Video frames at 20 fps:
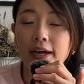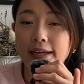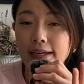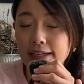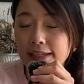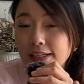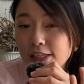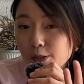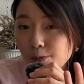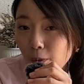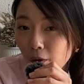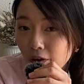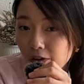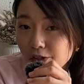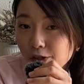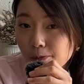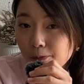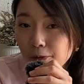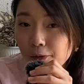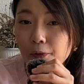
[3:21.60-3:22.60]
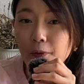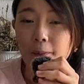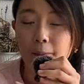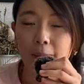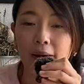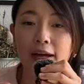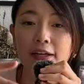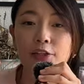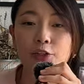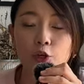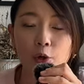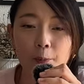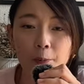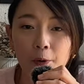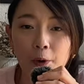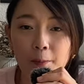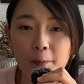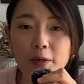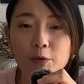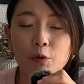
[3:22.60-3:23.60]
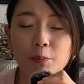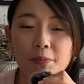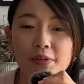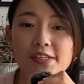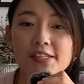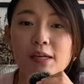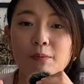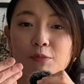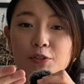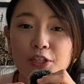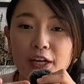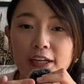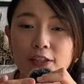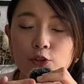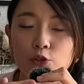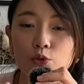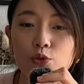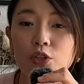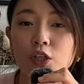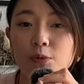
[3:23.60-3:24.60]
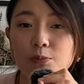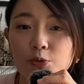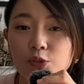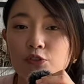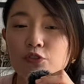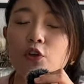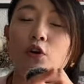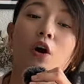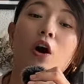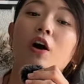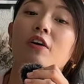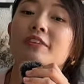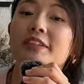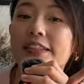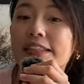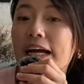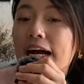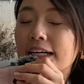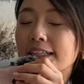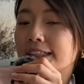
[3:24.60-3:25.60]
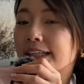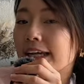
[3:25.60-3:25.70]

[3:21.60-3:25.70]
it is possible, but your permit will be subject to the approval of the other